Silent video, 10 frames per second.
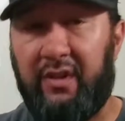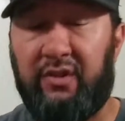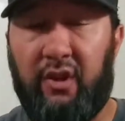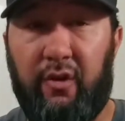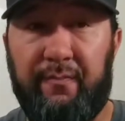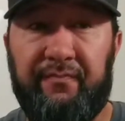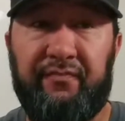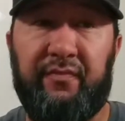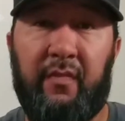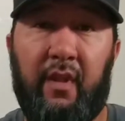So
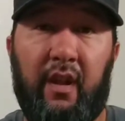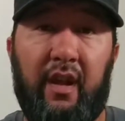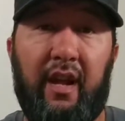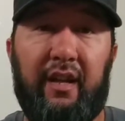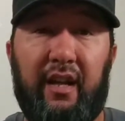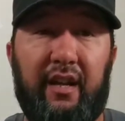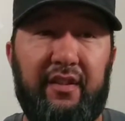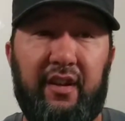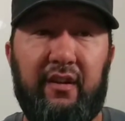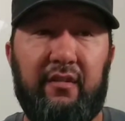I got on
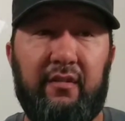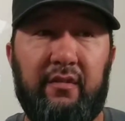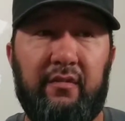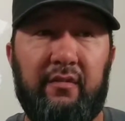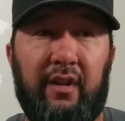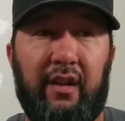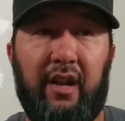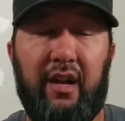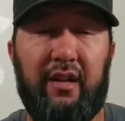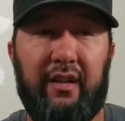there
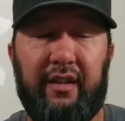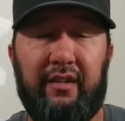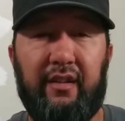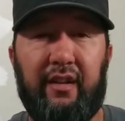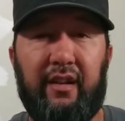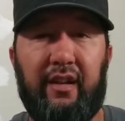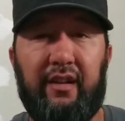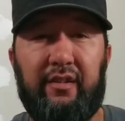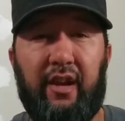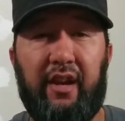
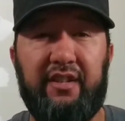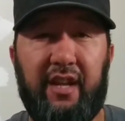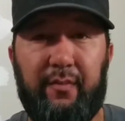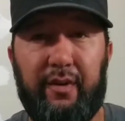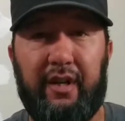I set up an